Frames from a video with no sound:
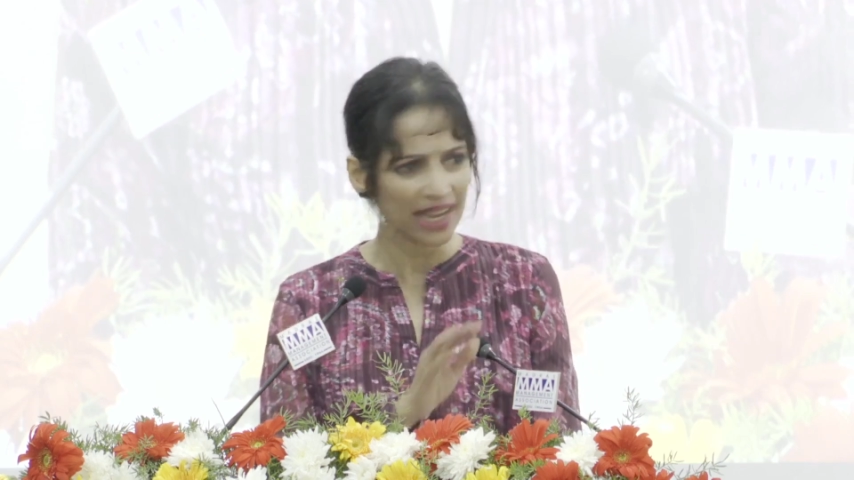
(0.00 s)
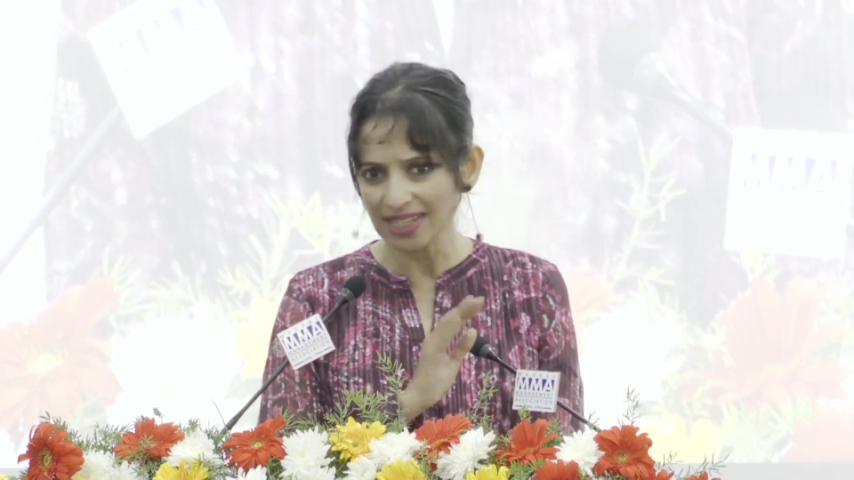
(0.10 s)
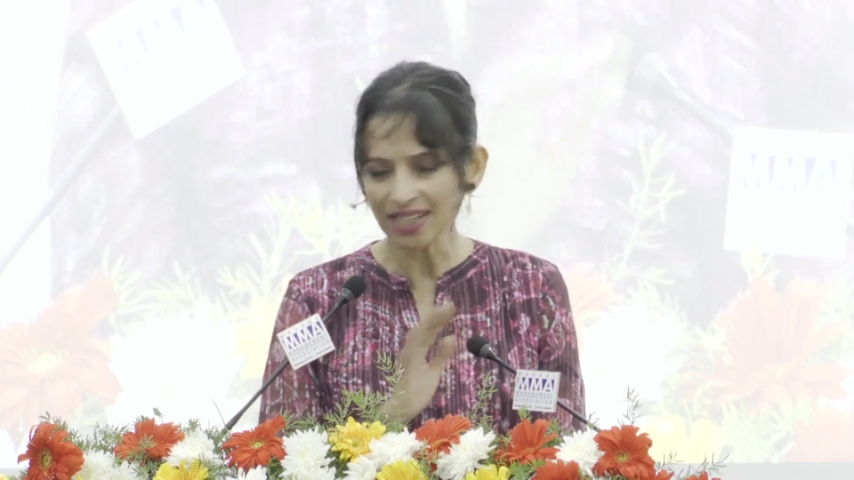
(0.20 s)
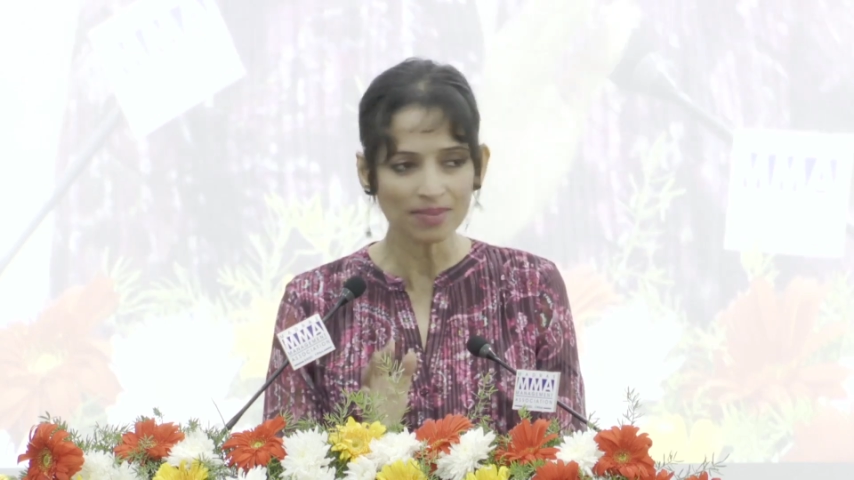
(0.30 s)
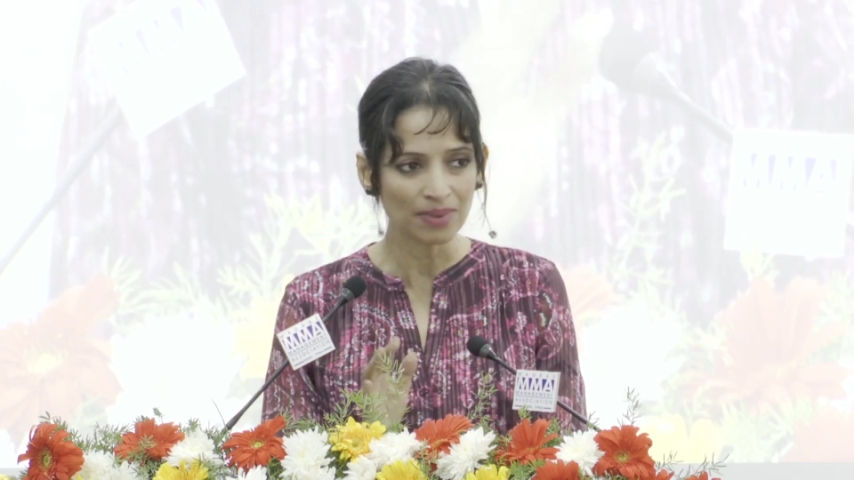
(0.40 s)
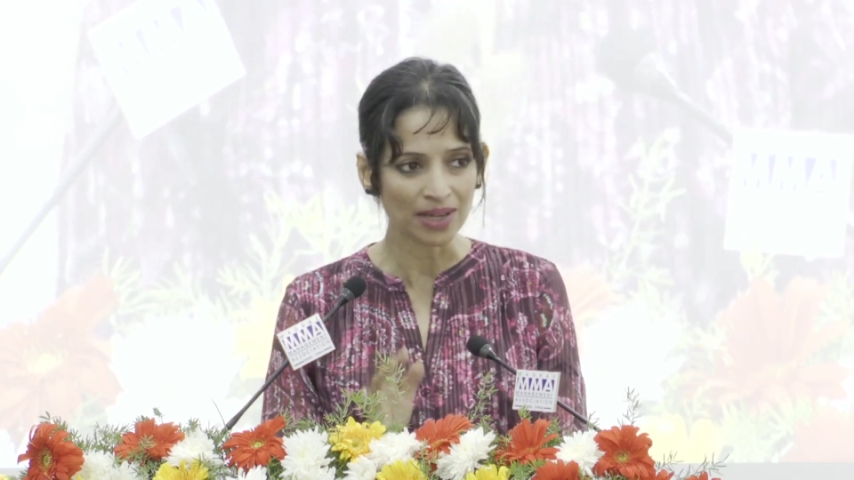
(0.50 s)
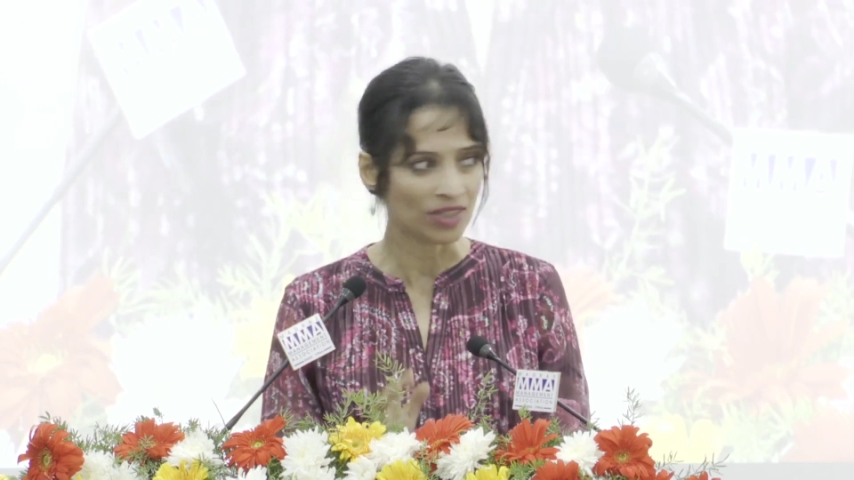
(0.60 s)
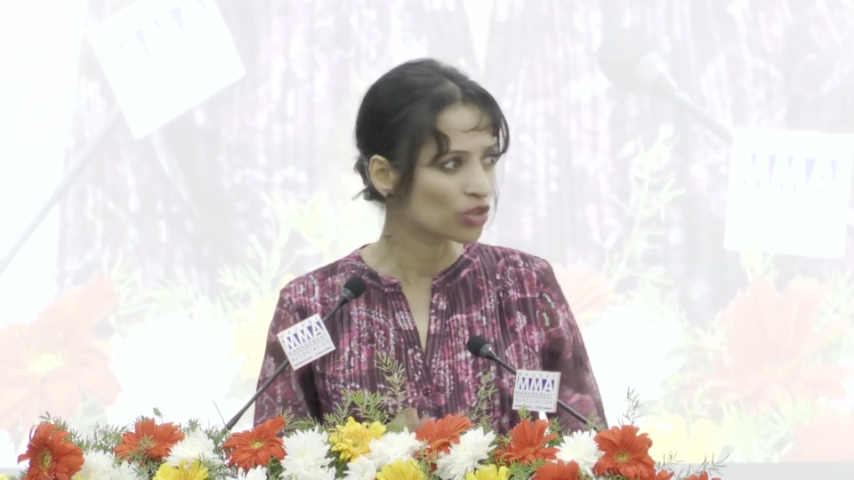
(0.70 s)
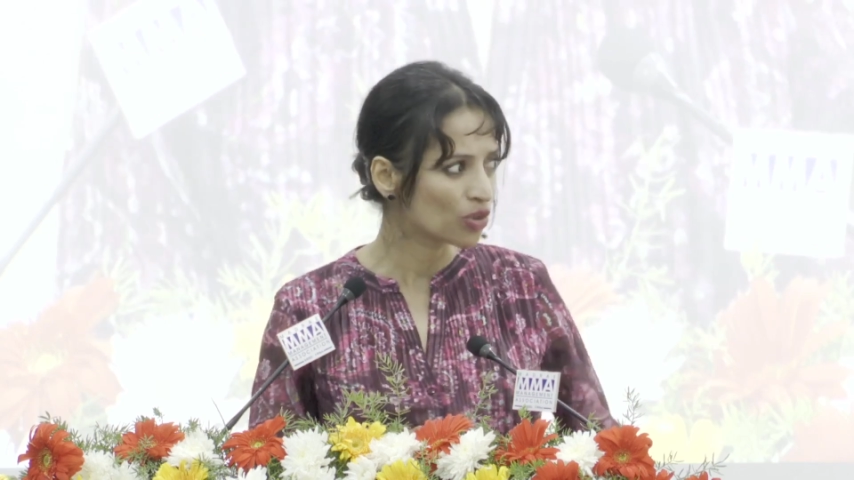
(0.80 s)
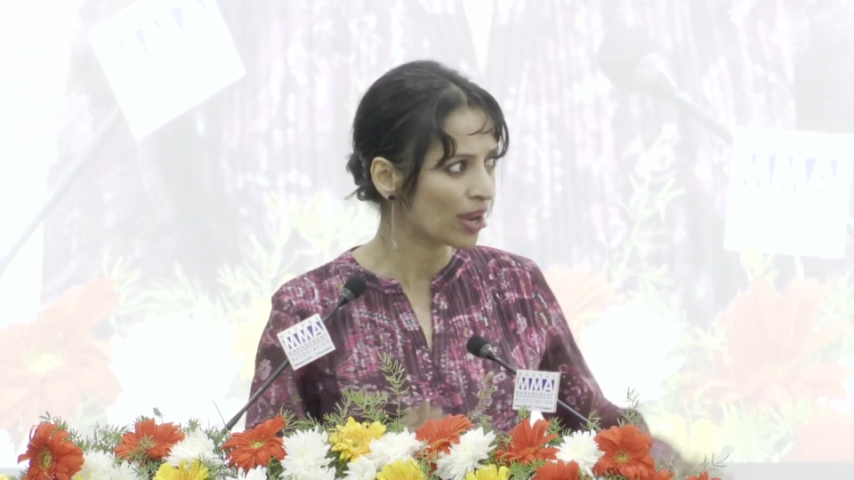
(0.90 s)
It doesn't matter.
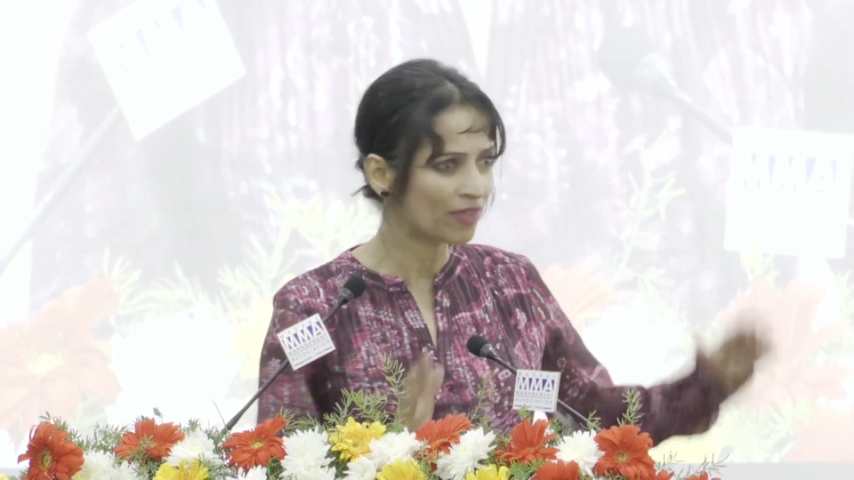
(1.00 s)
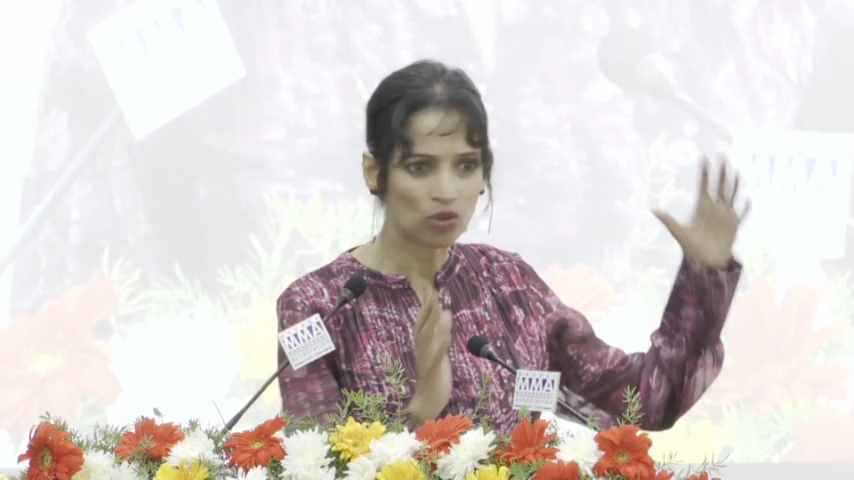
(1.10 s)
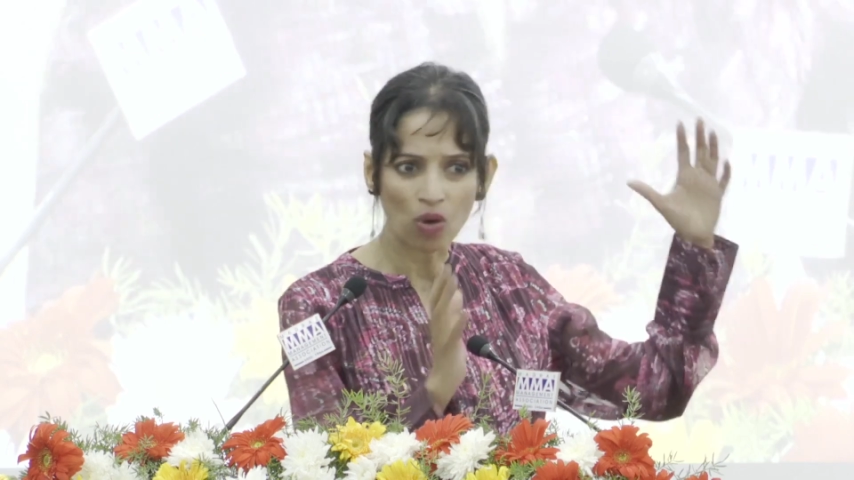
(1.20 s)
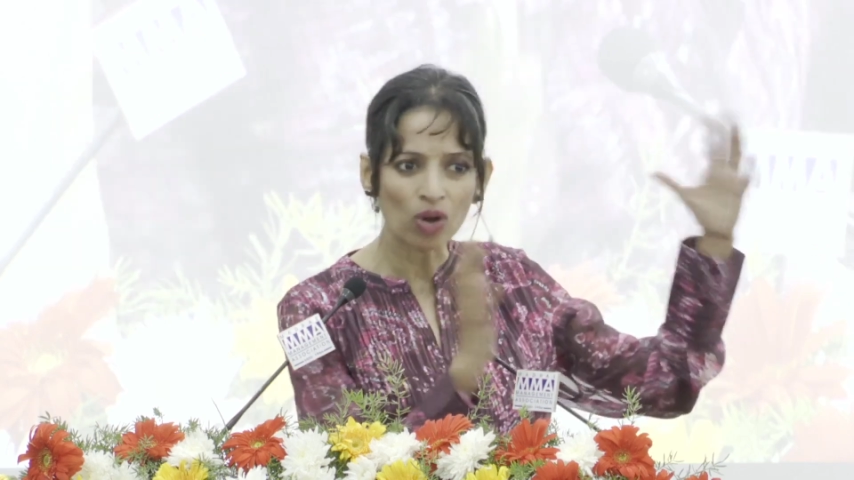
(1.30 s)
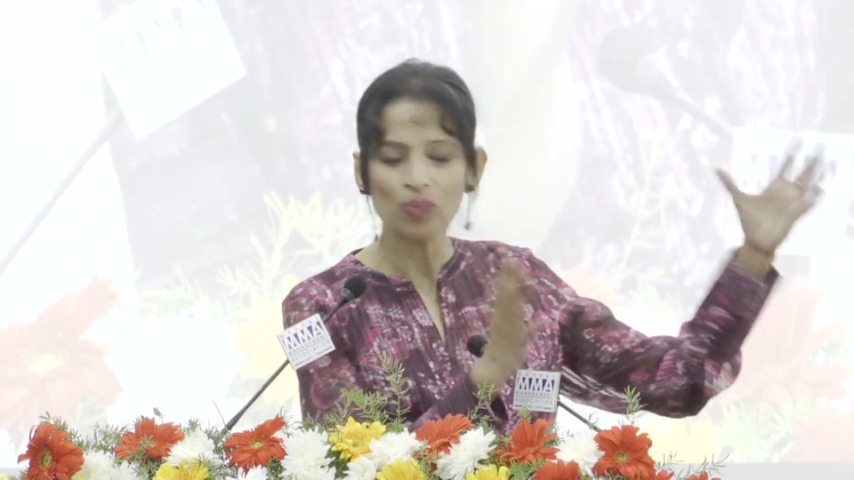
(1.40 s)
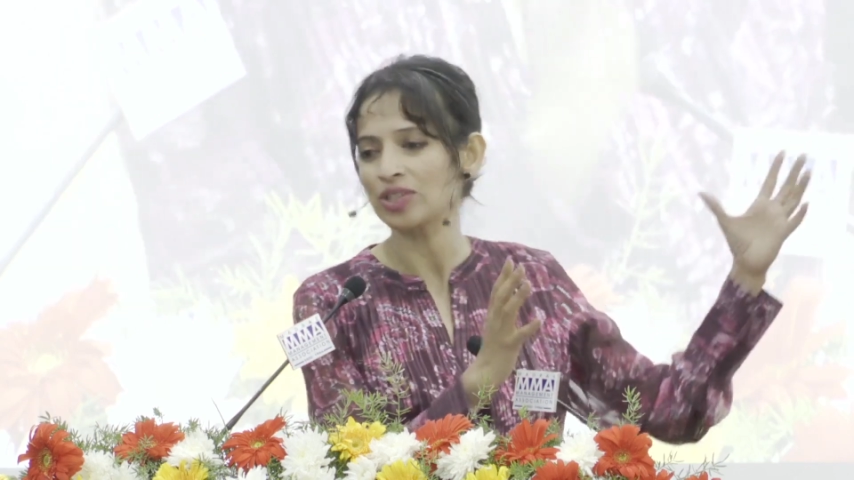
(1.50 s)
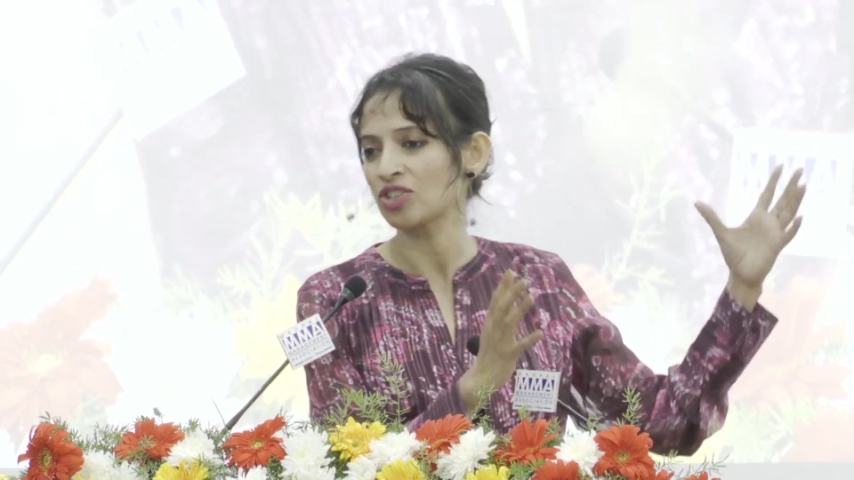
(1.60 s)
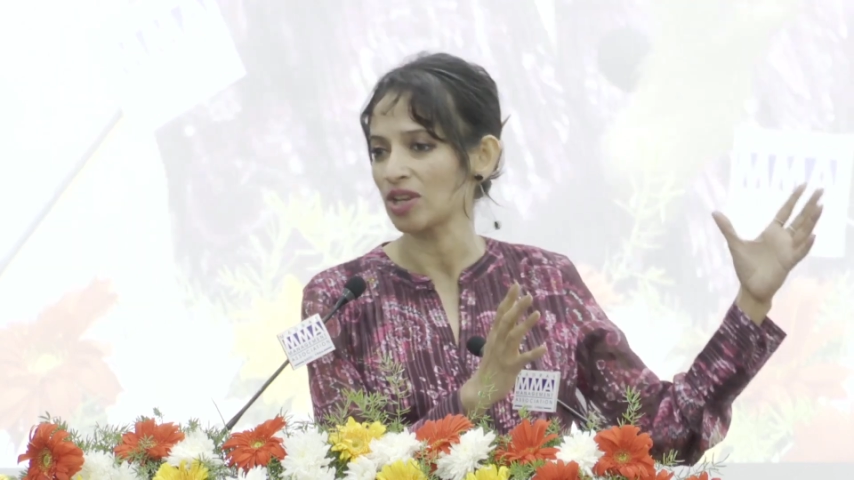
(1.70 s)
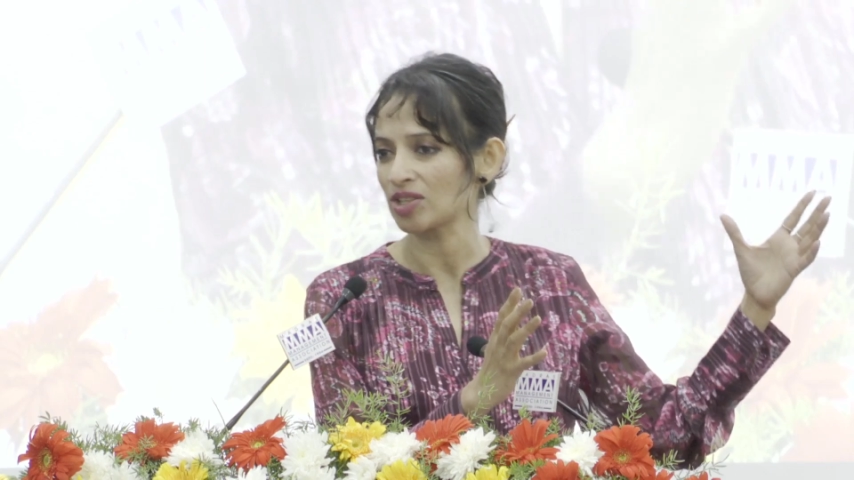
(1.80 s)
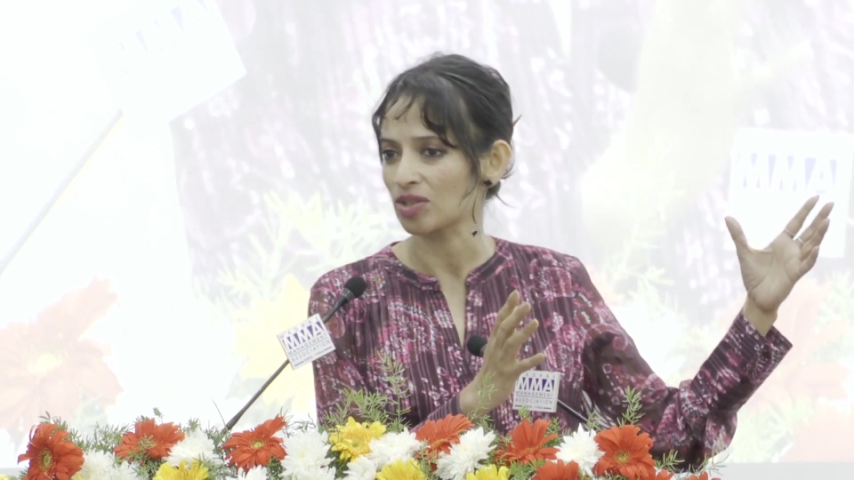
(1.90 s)
You don't have to always
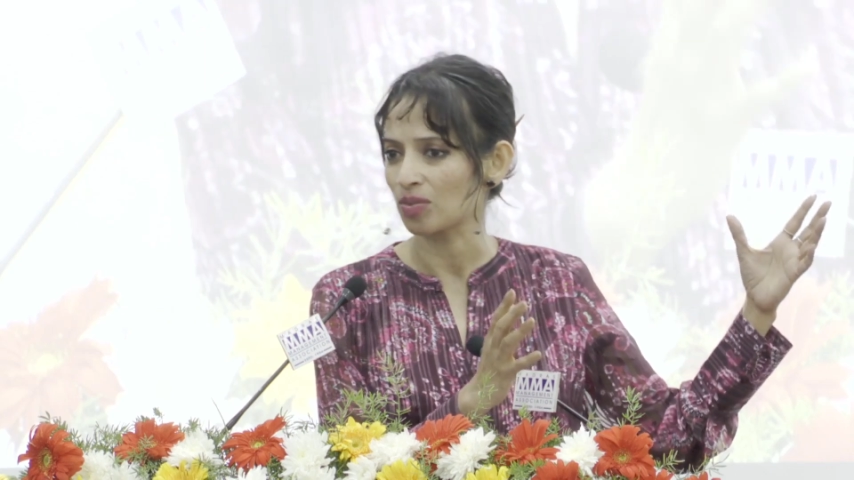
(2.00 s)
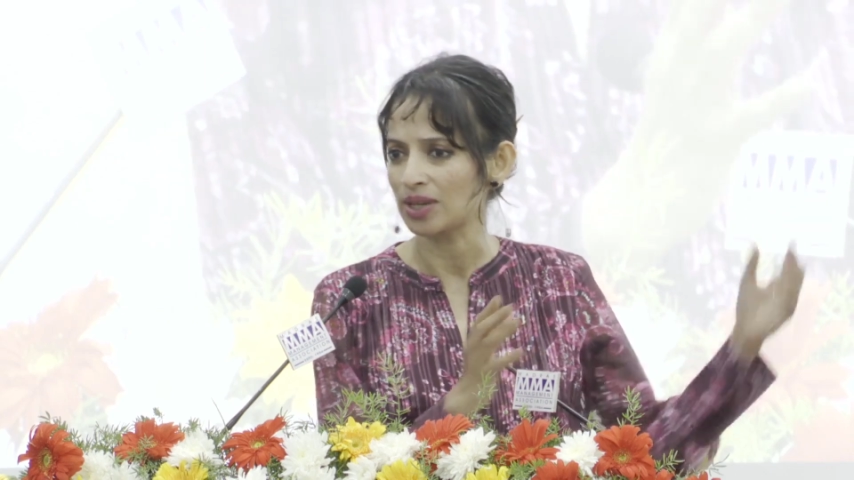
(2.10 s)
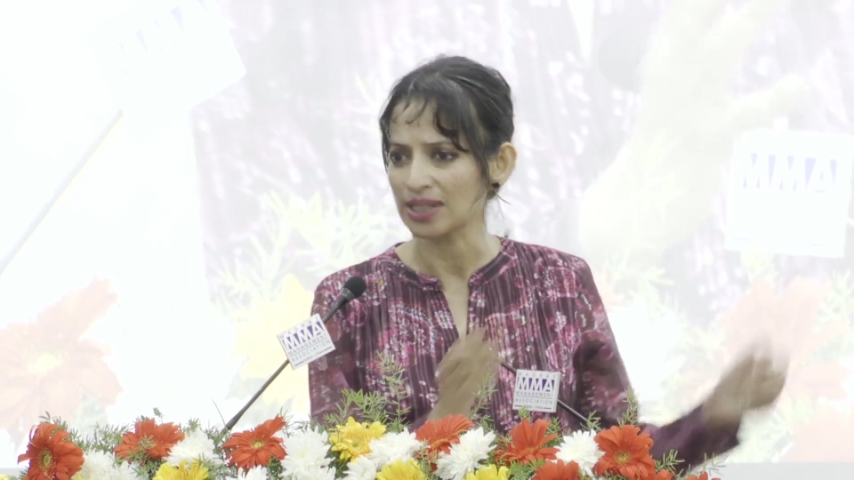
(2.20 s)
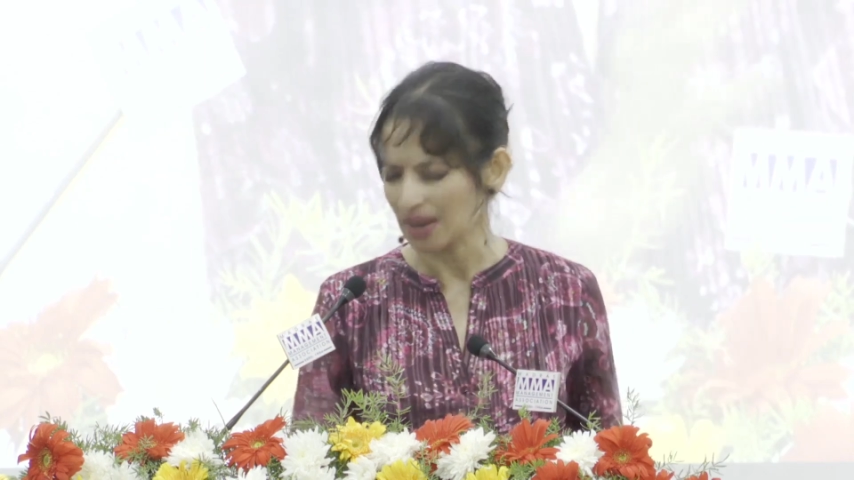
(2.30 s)
change the world.